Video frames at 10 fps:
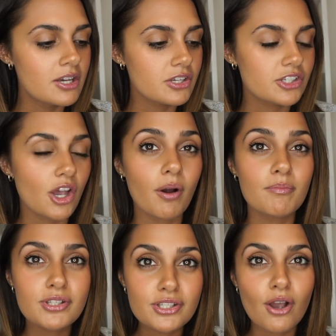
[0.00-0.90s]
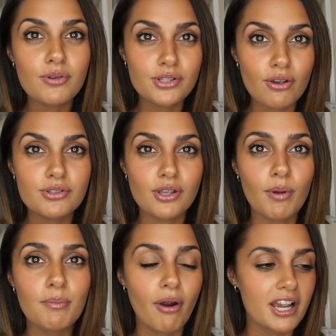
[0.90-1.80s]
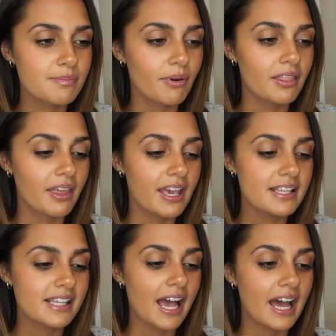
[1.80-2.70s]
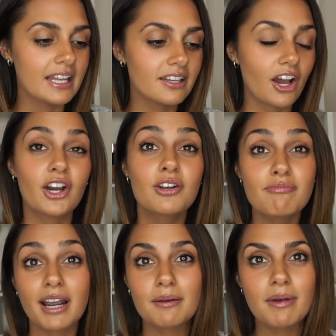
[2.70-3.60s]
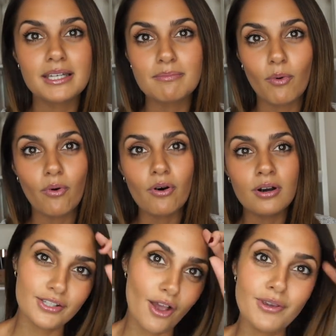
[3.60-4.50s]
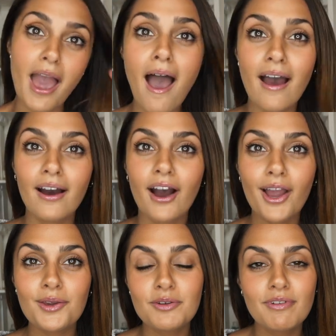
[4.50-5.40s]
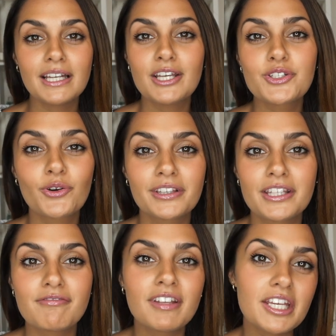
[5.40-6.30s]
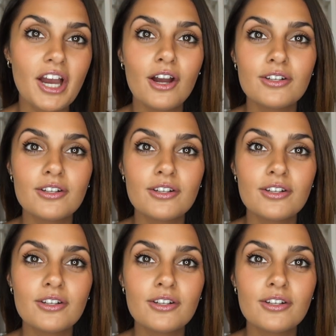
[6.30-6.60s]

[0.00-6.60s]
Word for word: So I'm so, so, so impressed by this and I couldn't recommend it more. So yeah, I hope you really enjoyed this video.